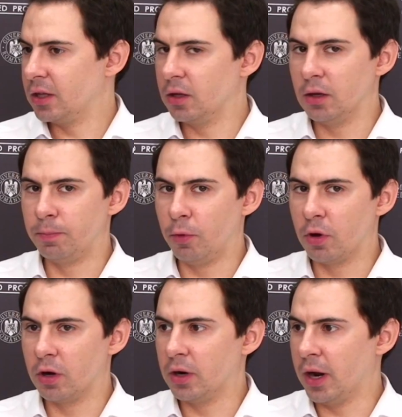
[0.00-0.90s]
and
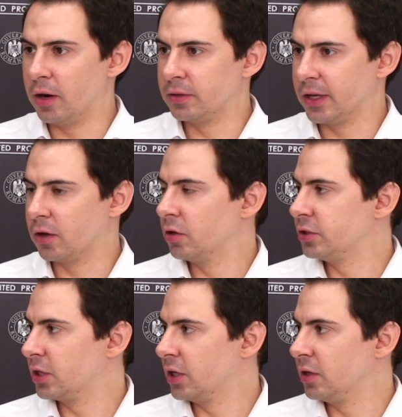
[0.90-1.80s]
poker are
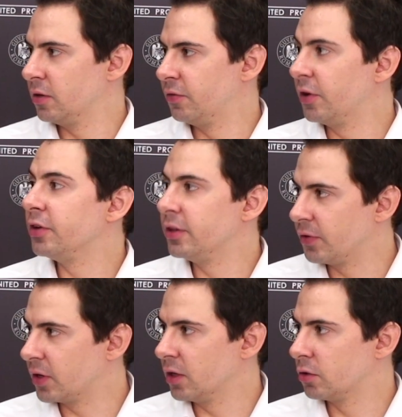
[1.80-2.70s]
psychologically very
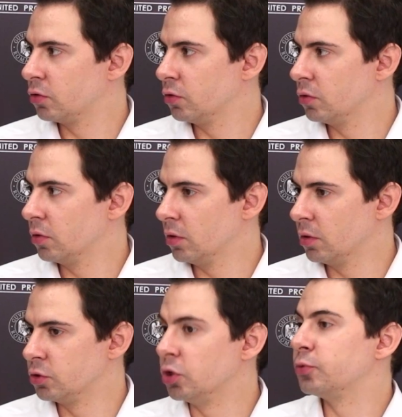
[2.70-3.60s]
difficult
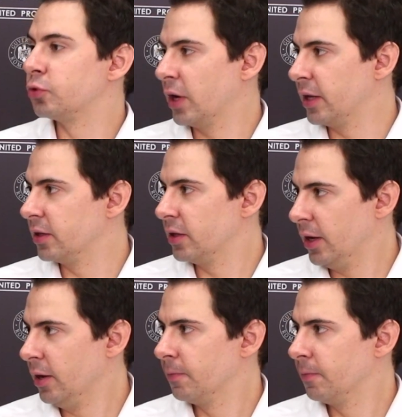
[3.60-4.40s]
jobs to handle.